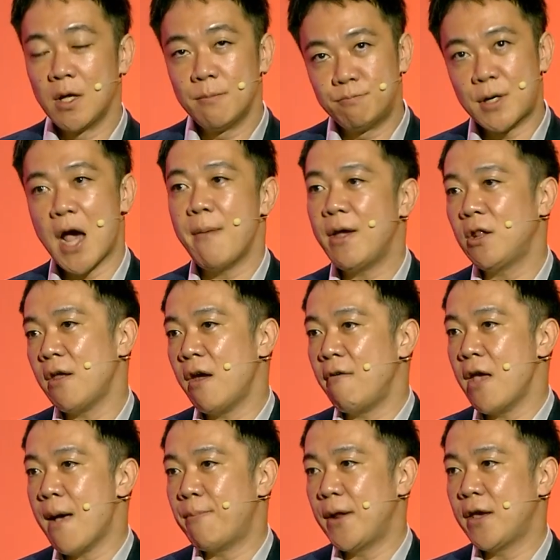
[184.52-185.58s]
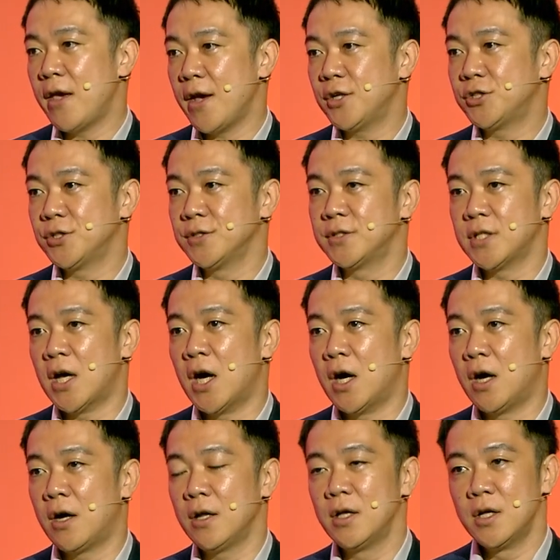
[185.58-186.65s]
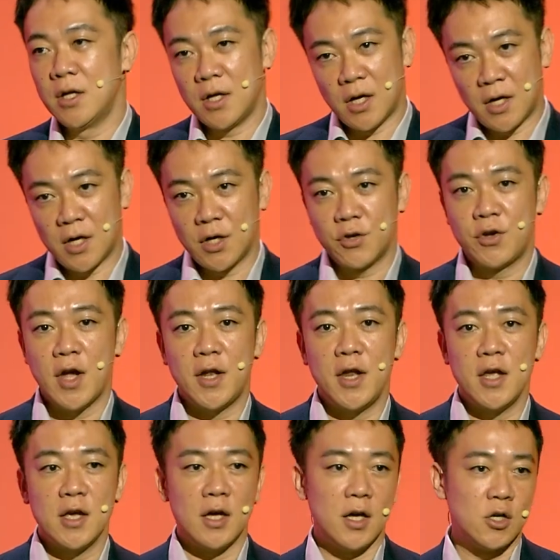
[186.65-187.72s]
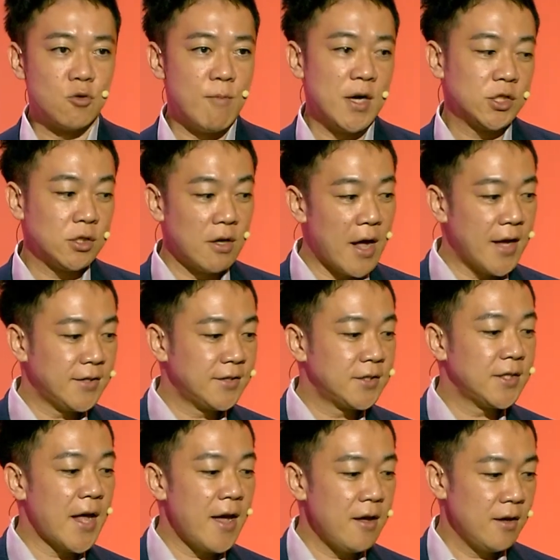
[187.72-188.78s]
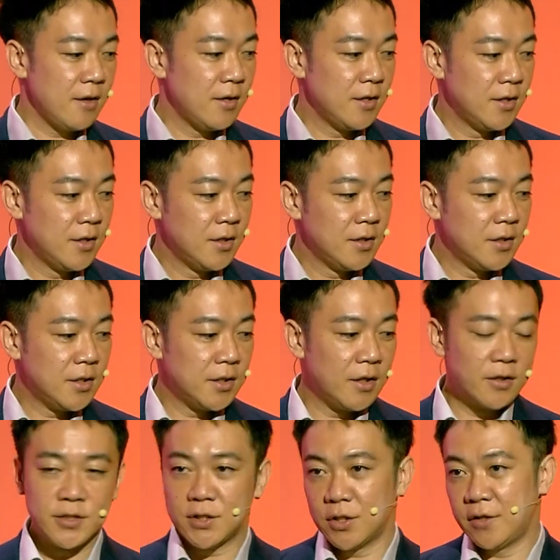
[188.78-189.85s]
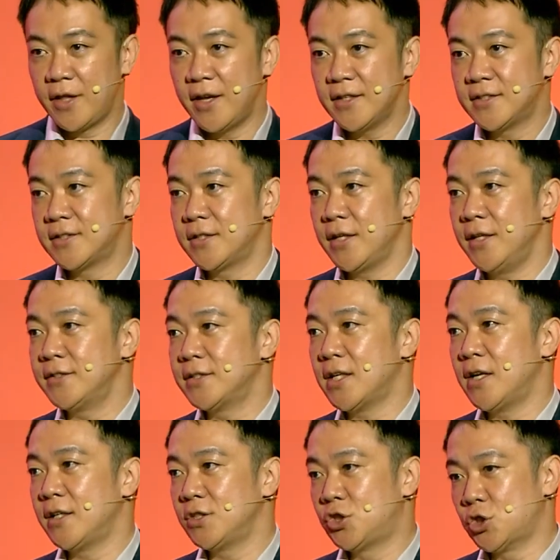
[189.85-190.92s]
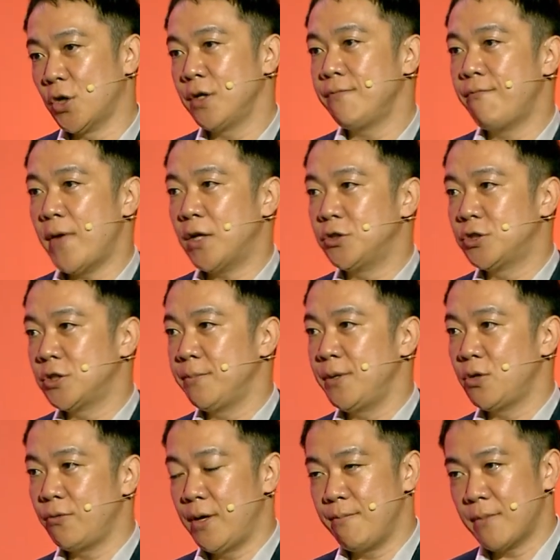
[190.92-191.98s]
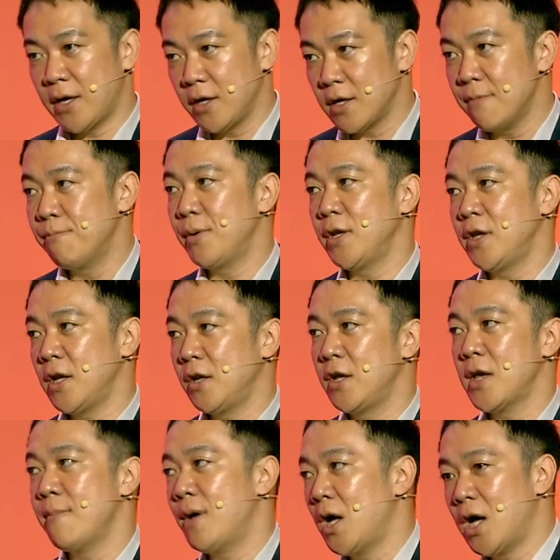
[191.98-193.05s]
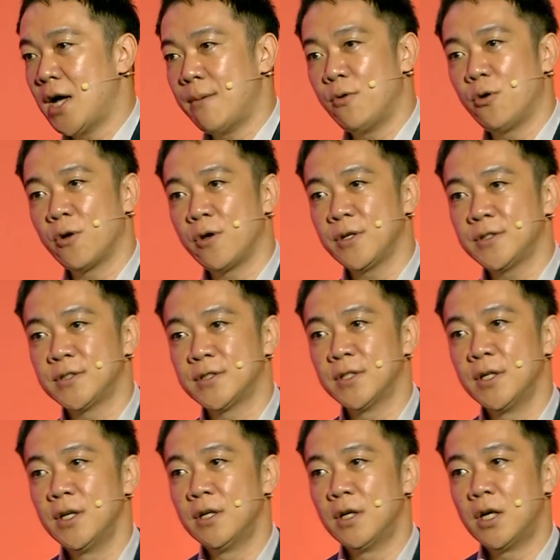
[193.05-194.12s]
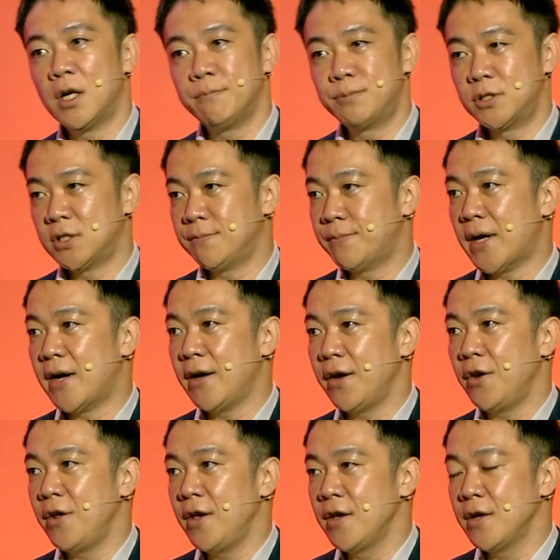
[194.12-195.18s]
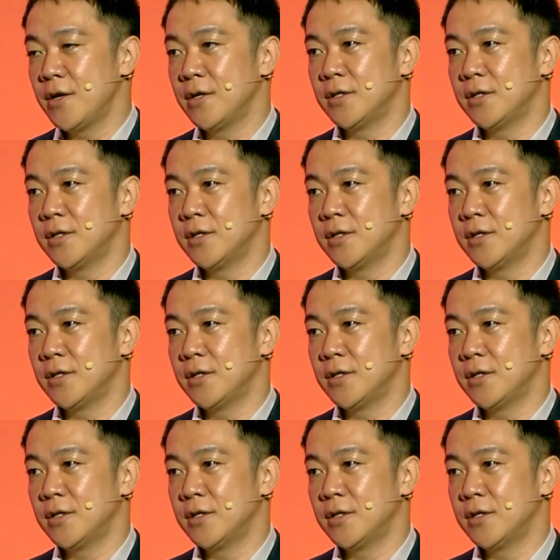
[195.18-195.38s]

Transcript: private area applications are getting commercialized today. So this is a joint venture between my company and the Yamaha Motors, providing